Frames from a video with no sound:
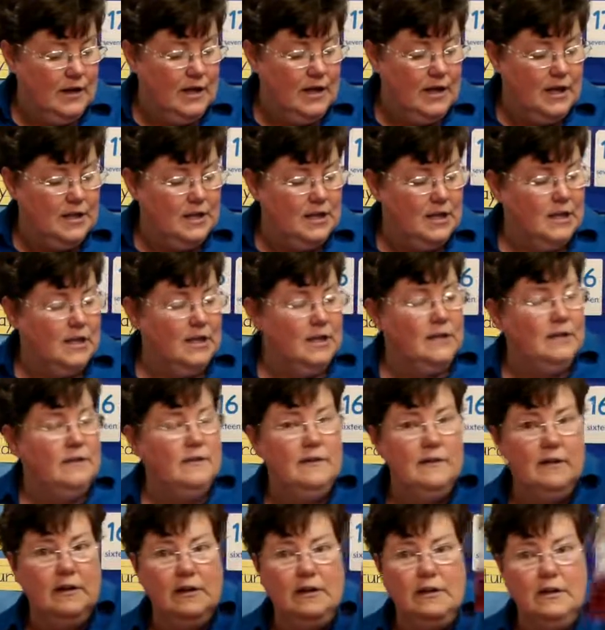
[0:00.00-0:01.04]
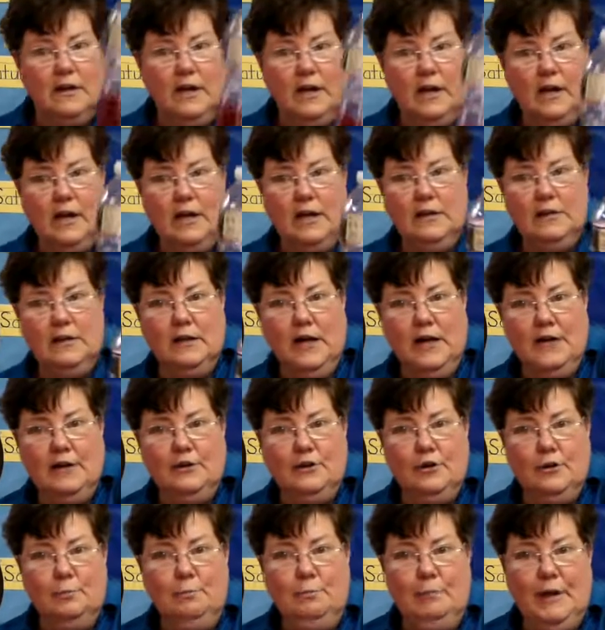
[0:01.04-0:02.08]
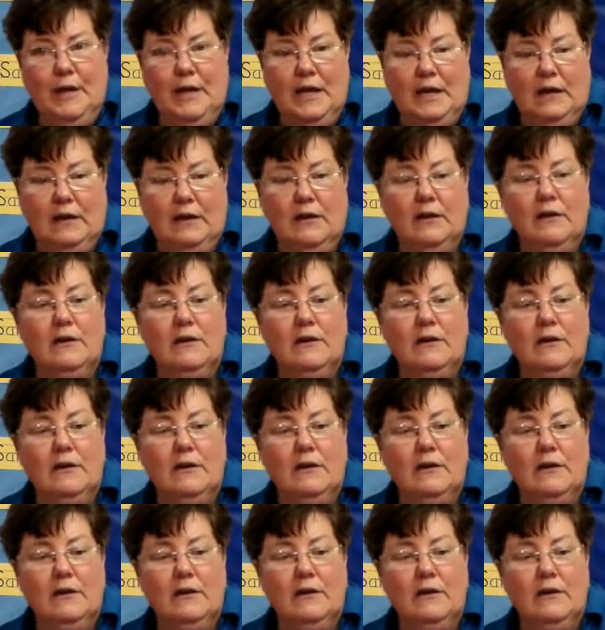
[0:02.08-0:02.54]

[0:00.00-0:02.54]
And then I did a lighter pink.